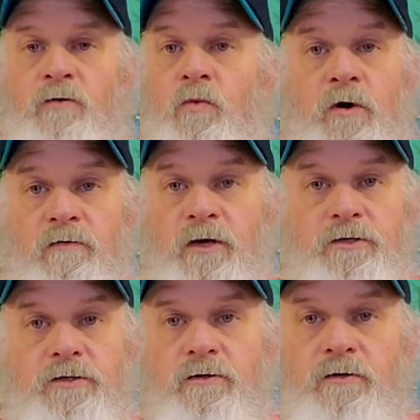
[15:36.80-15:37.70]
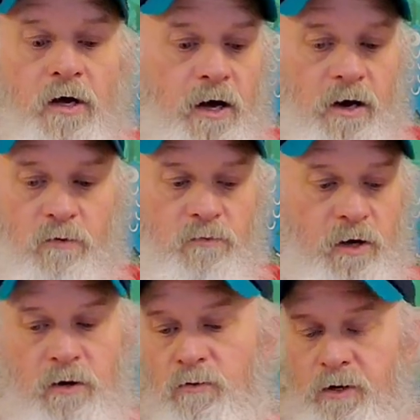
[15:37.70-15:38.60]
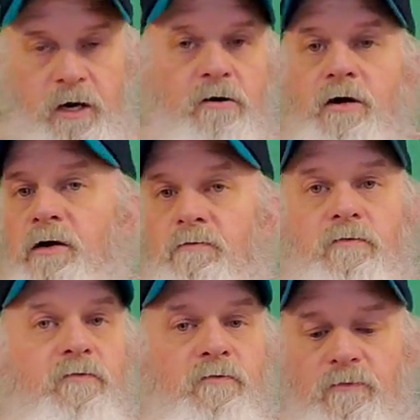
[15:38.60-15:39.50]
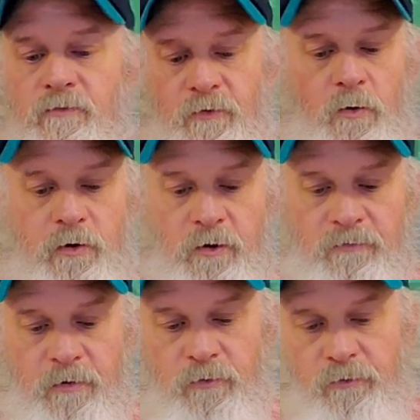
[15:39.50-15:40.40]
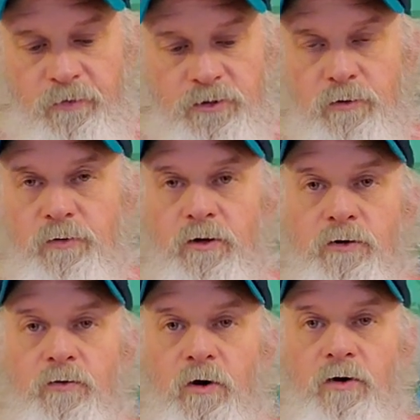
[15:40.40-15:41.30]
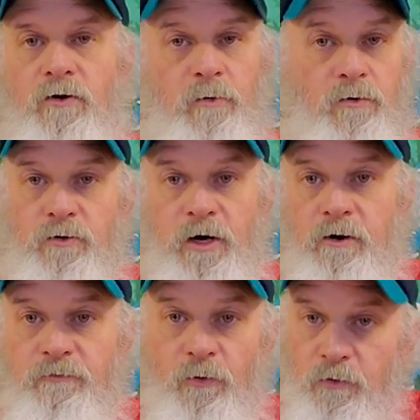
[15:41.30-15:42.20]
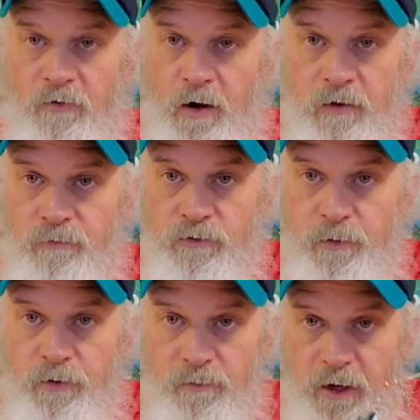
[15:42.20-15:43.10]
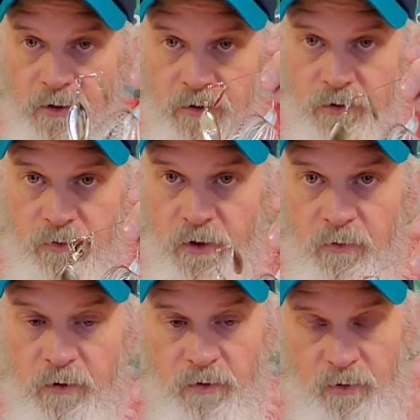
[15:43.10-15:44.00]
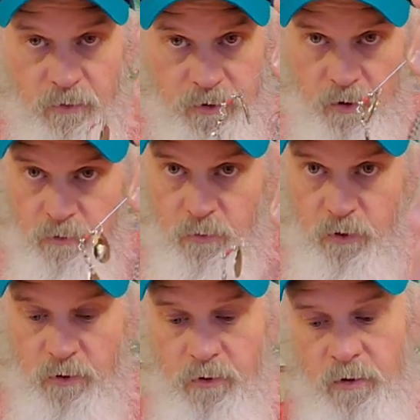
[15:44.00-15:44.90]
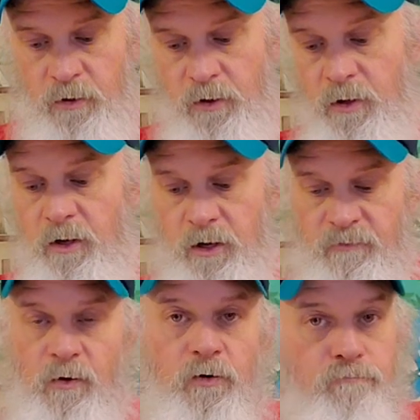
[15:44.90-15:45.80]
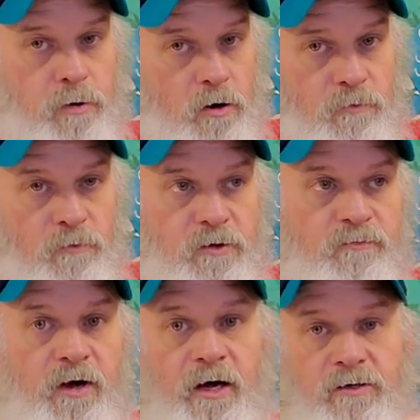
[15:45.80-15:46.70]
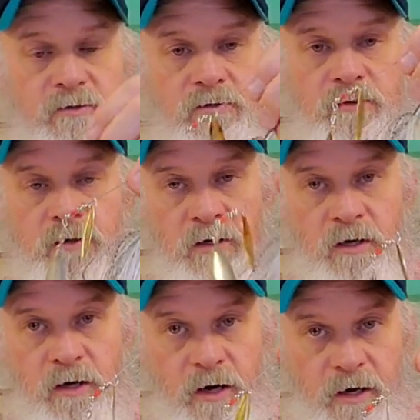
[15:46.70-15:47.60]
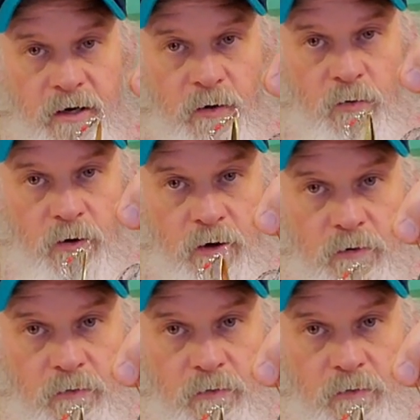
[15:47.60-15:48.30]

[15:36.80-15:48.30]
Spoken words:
One of each. I don't carry four, you know, if I want to fish super clear water, I'm not going to carry 4 or 5 different spinner baits to do that with. I'm going to carry the one. If I want to burn it really fast, I got one.